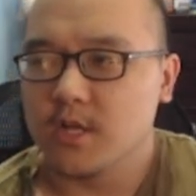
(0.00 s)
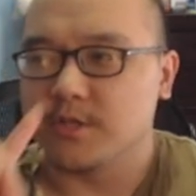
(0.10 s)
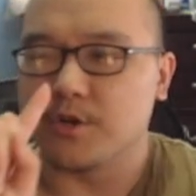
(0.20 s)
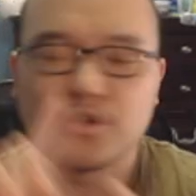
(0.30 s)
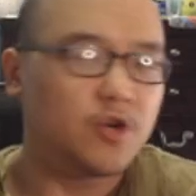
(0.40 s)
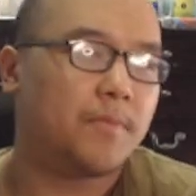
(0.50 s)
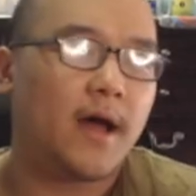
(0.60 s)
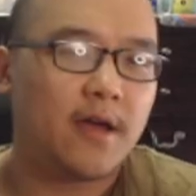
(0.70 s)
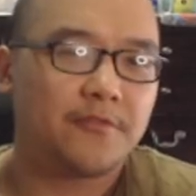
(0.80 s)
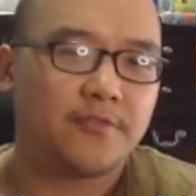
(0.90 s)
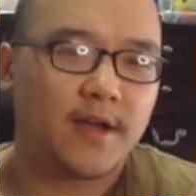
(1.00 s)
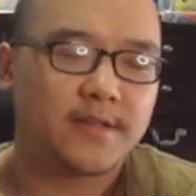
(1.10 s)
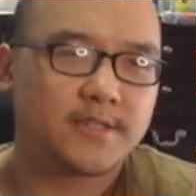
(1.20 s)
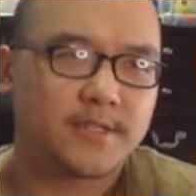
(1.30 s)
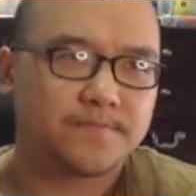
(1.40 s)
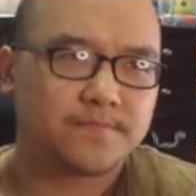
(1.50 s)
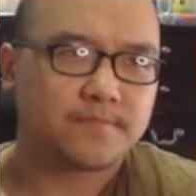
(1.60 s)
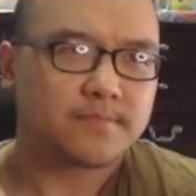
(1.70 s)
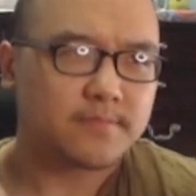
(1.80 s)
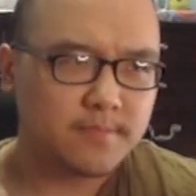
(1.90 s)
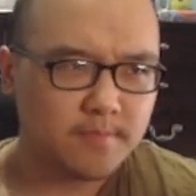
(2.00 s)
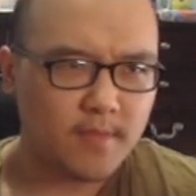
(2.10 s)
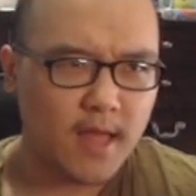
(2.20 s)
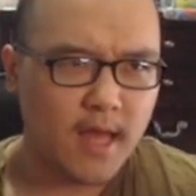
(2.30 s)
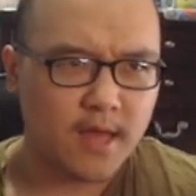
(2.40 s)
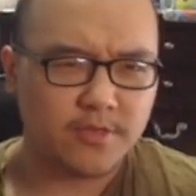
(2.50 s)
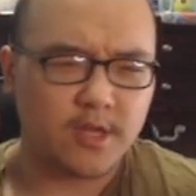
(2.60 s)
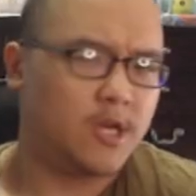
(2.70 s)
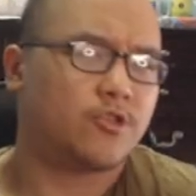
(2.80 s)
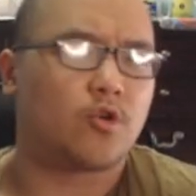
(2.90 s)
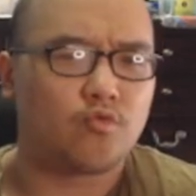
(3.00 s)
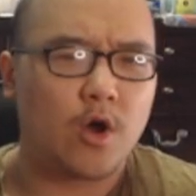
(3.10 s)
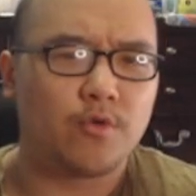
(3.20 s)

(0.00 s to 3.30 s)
The goodbye event and the hit the road